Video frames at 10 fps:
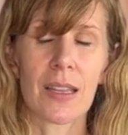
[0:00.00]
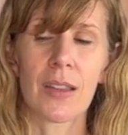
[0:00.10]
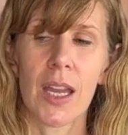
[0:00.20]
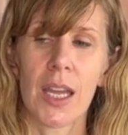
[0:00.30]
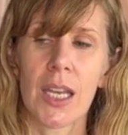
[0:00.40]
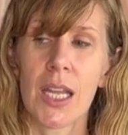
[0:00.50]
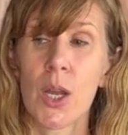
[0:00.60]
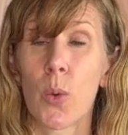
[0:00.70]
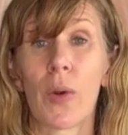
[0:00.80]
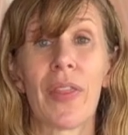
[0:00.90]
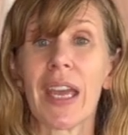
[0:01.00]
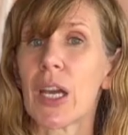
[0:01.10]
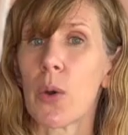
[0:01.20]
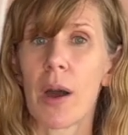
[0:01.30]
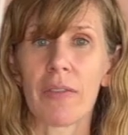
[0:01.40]
then when they
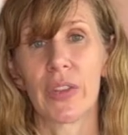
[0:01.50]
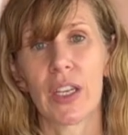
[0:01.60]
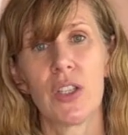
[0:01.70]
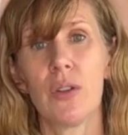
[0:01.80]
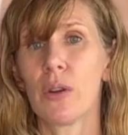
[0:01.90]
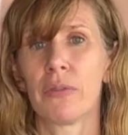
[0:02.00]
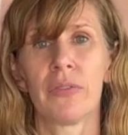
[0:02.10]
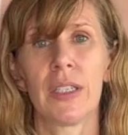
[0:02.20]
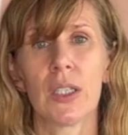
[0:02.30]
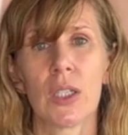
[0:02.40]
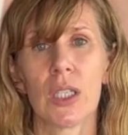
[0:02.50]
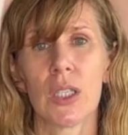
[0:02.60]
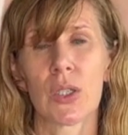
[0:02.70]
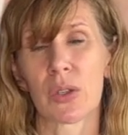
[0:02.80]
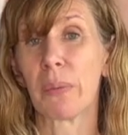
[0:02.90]
go off, then you don't feel
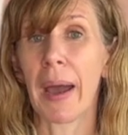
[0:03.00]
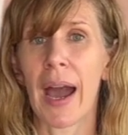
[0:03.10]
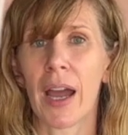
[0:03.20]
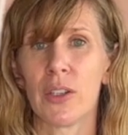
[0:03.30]
so bad.